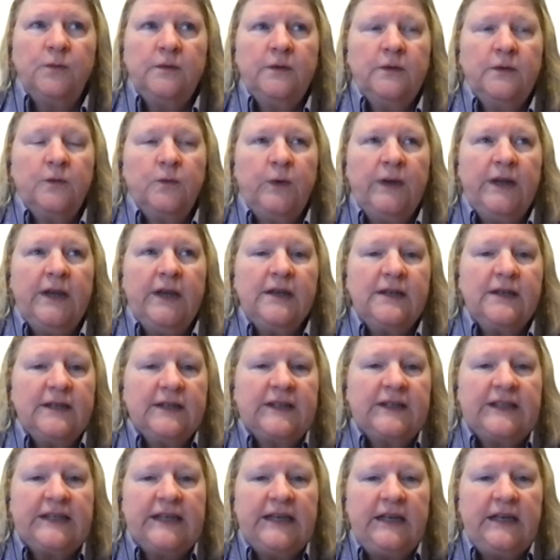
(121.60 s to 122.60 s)
we get to
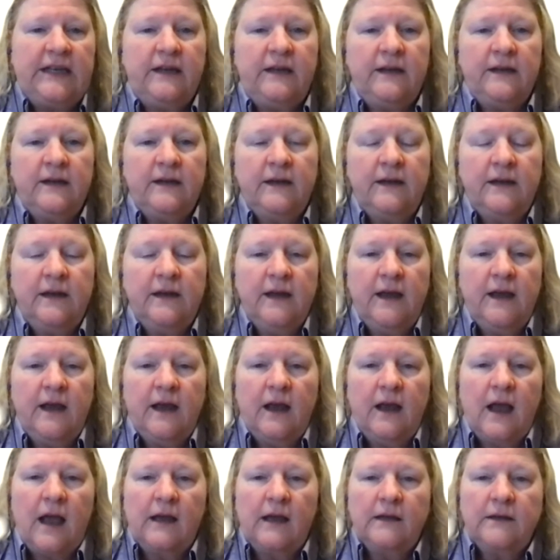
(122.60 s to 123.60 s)
see
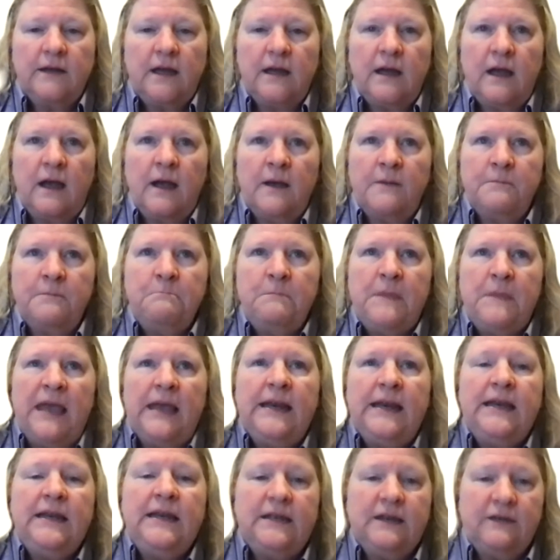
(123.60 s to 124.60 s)

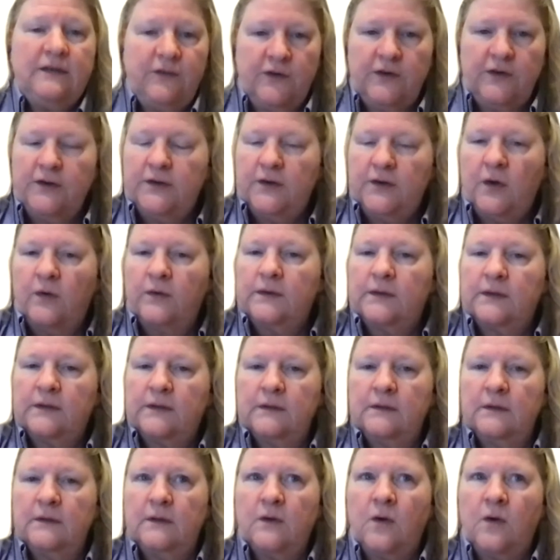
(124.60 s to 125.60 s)
many different
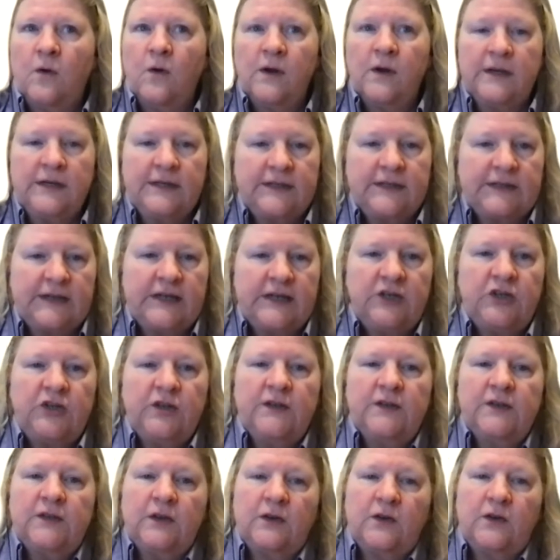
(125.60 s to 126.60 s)

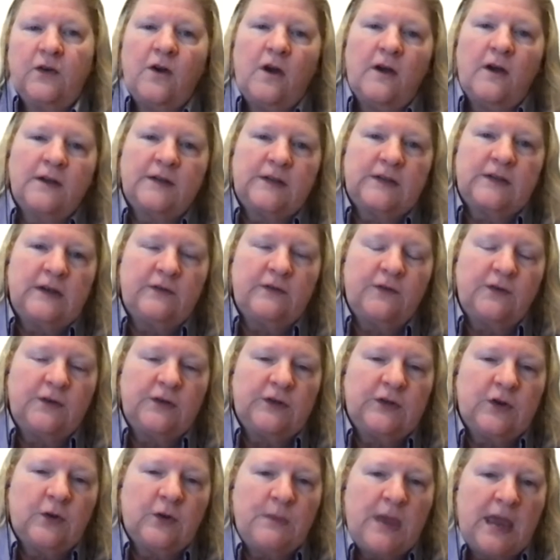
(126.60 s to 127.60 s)
organizations across different
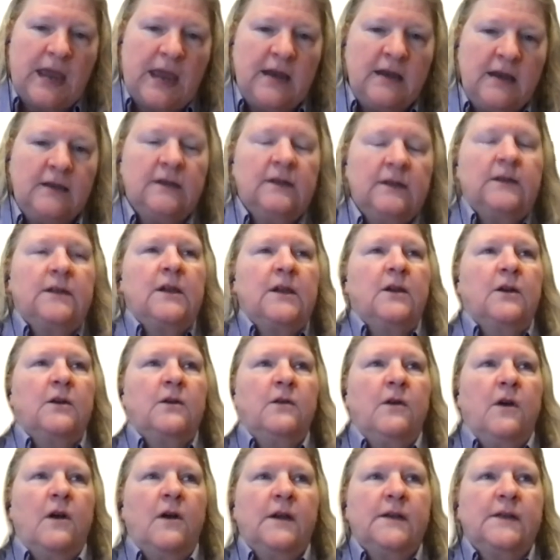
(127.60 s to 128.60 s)
domains,
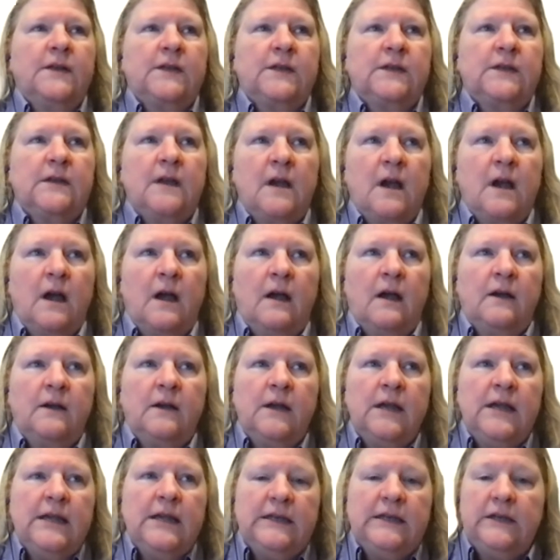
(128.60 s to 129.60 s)
across
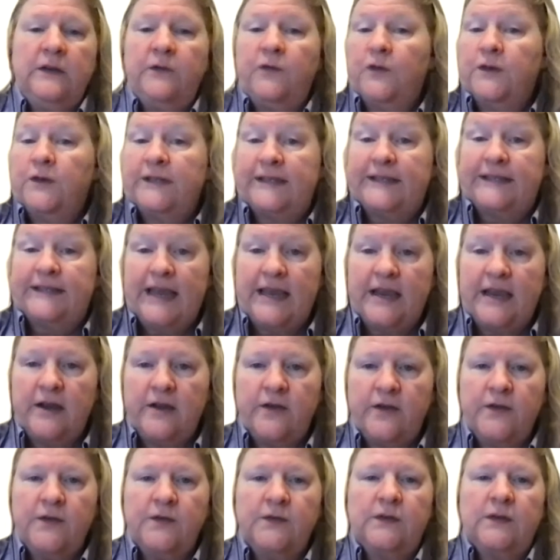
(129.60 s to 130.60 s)
different
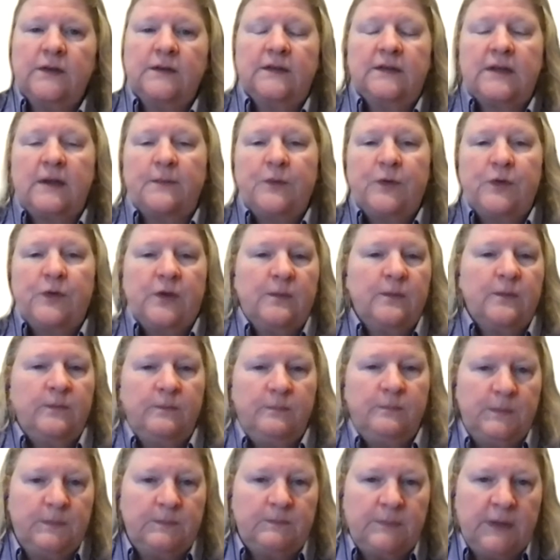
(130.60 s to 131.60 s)
scales, some of
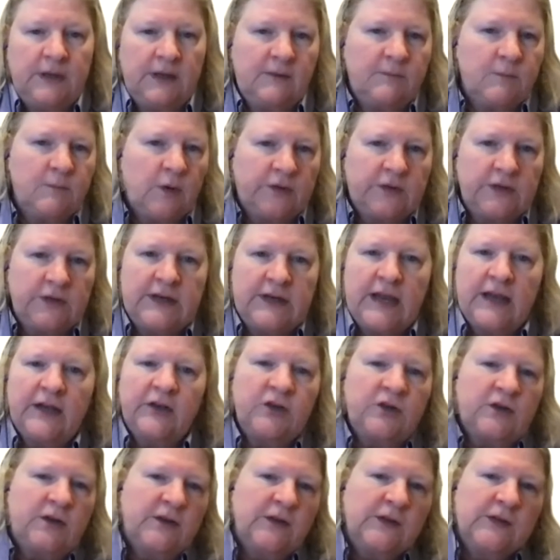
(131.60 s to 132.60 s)
them big
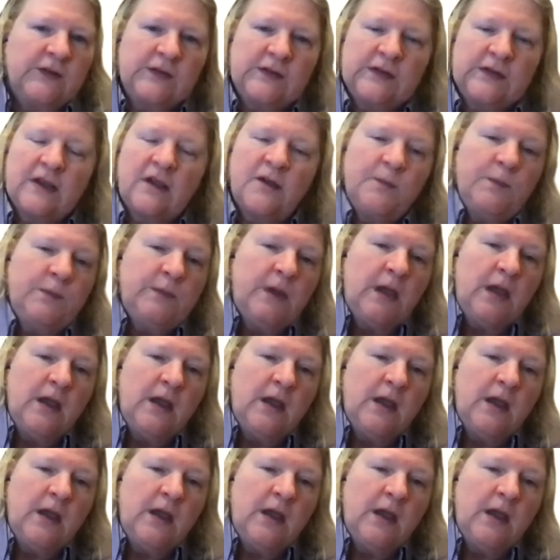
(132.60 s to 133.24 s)
multinationals, some